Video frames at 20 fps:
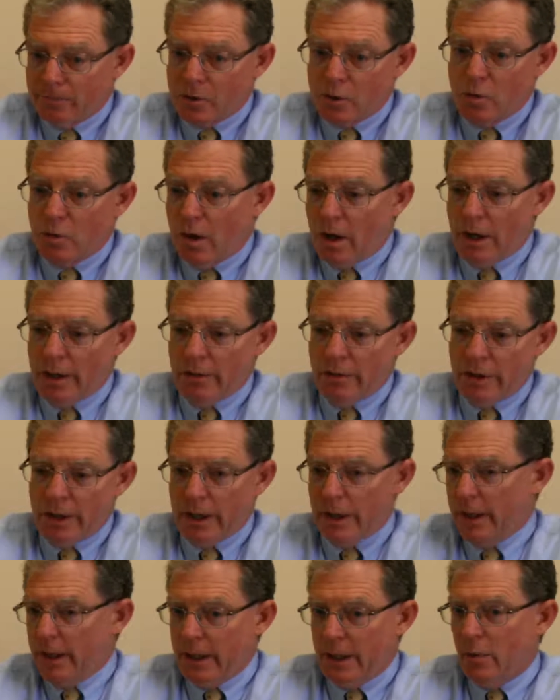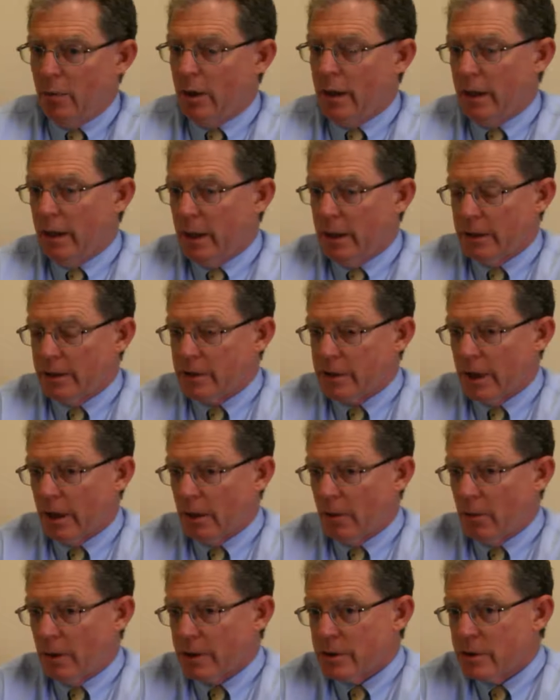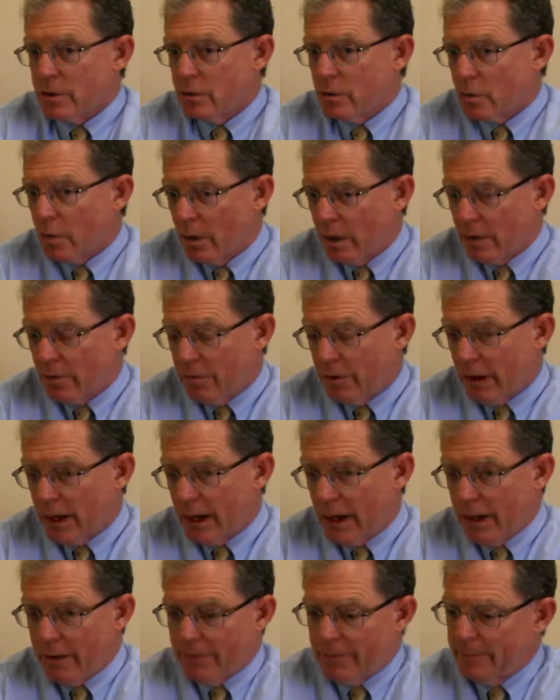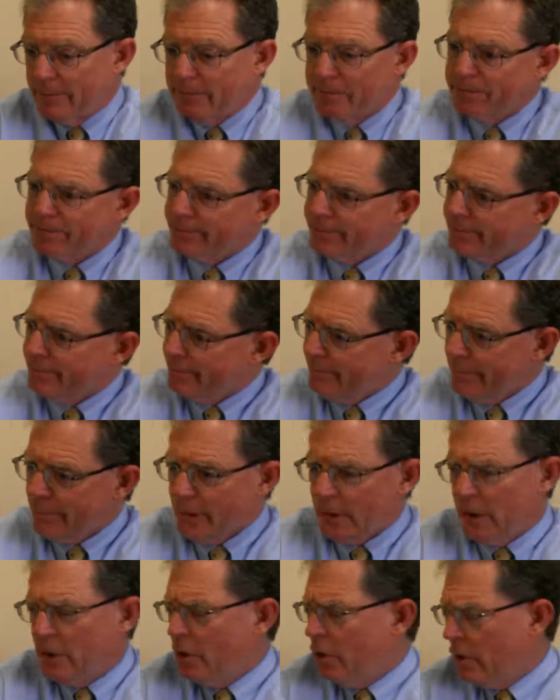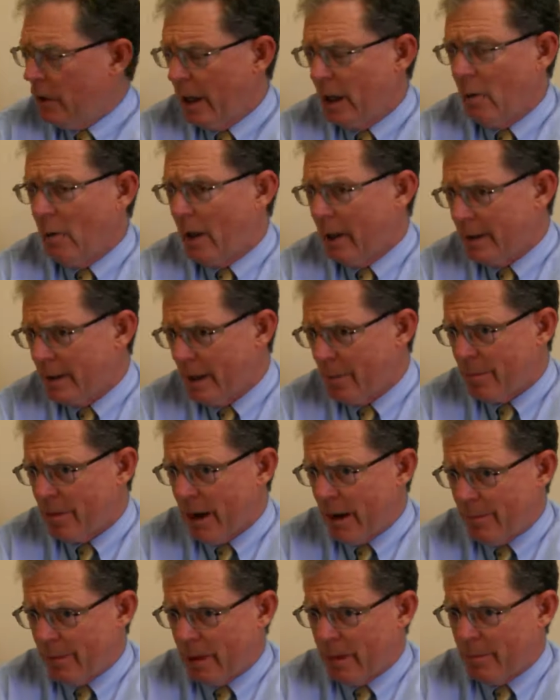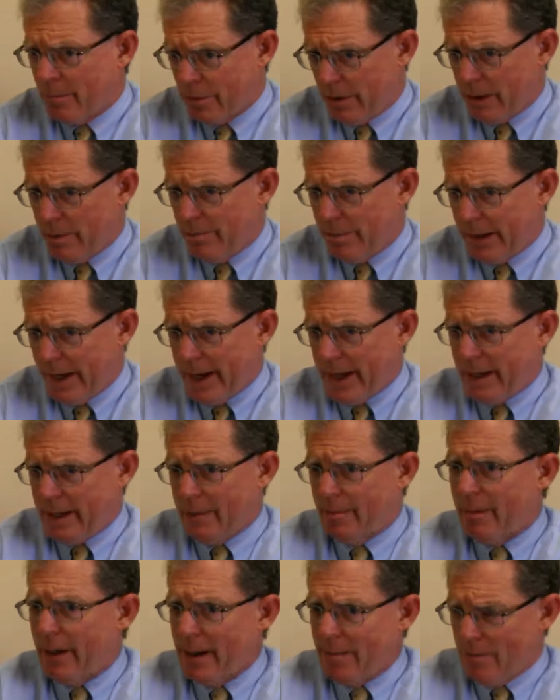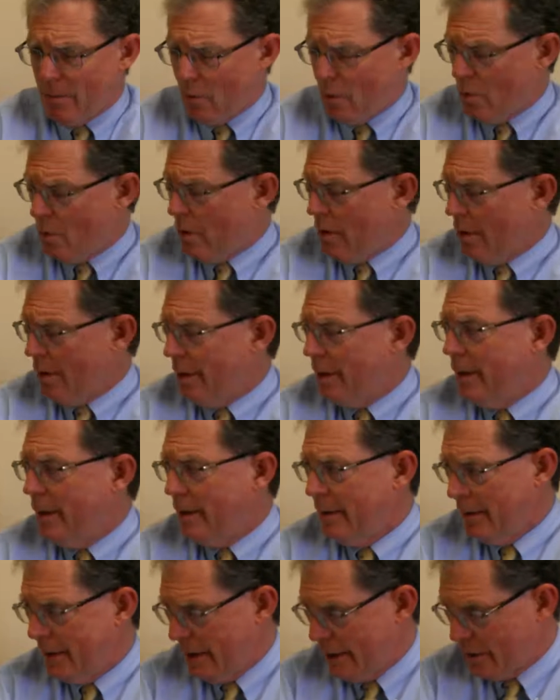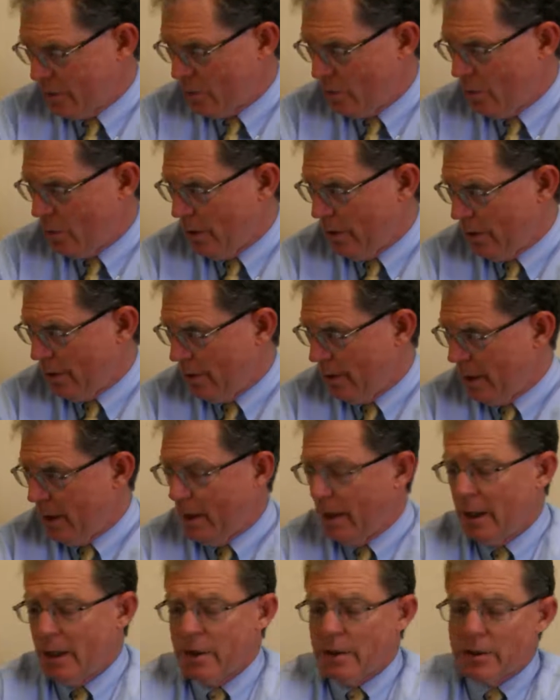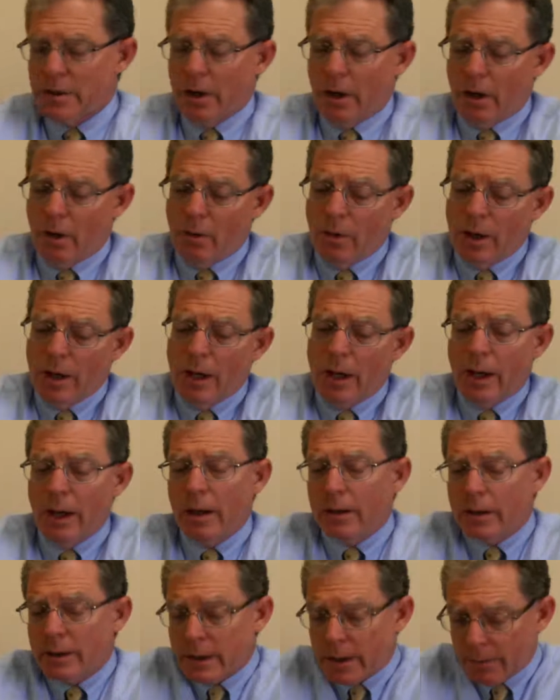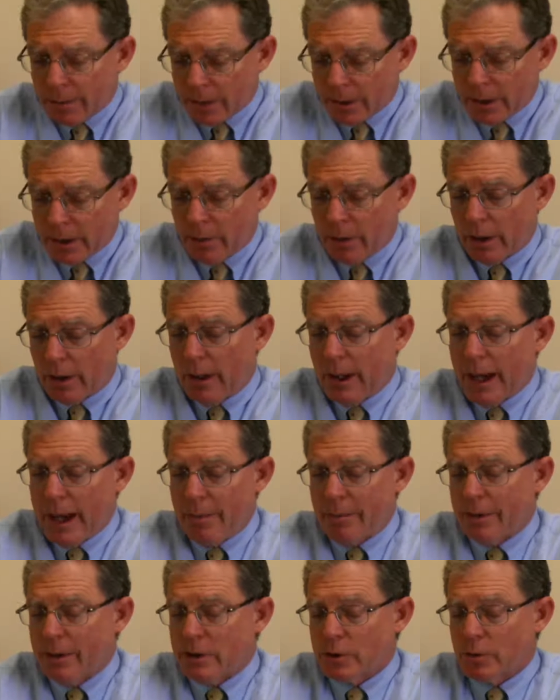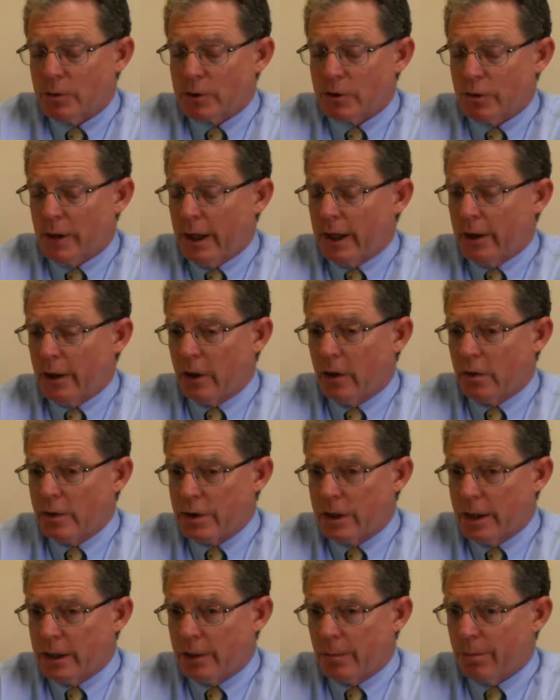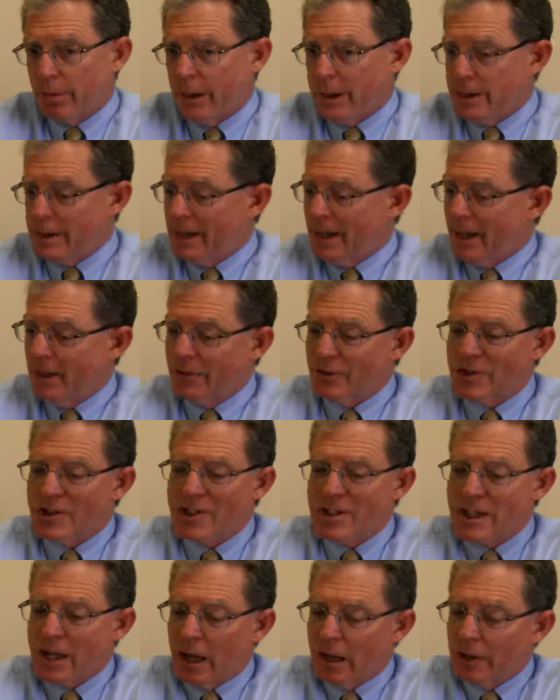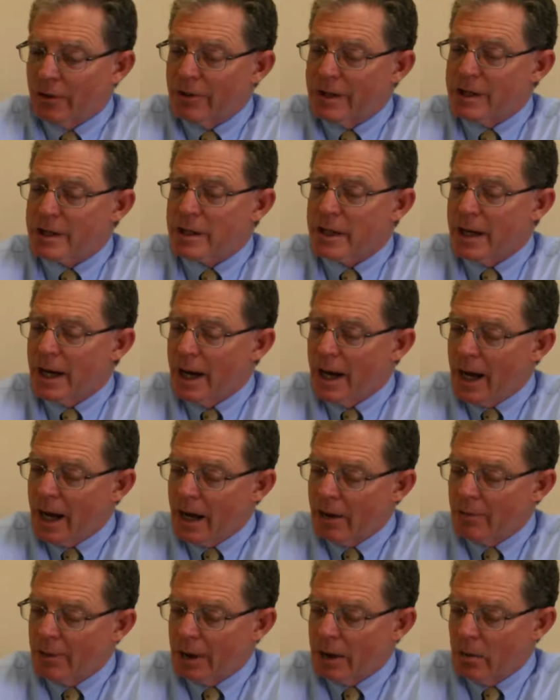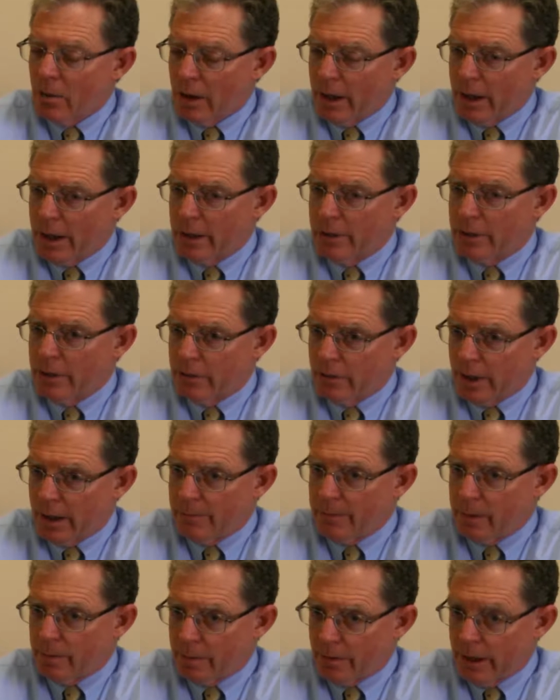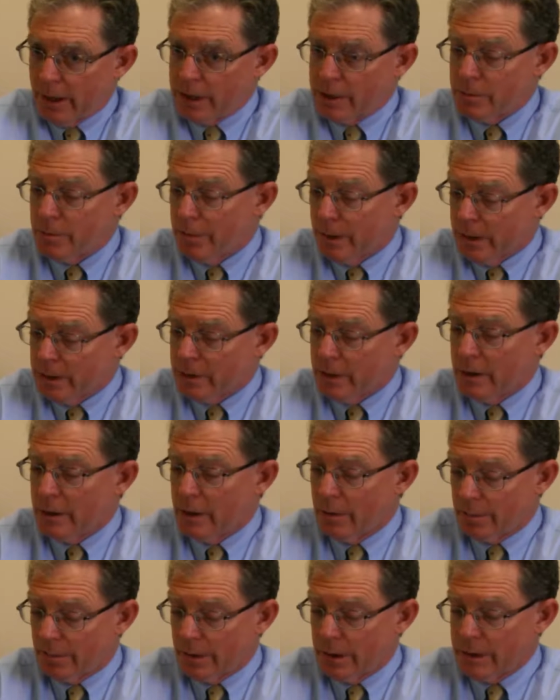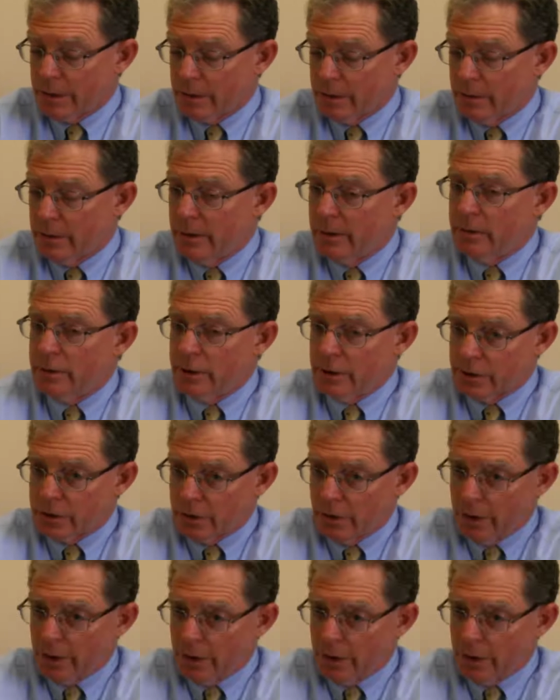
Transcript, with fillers: two hundred and he want, and the seller wants two twenty-five. You got to want that property pretty bad to pay more than it's worth. So typically what will happen is we'll try and negotiate the price down. Seller is not required to drop the price based on the appraisal, just so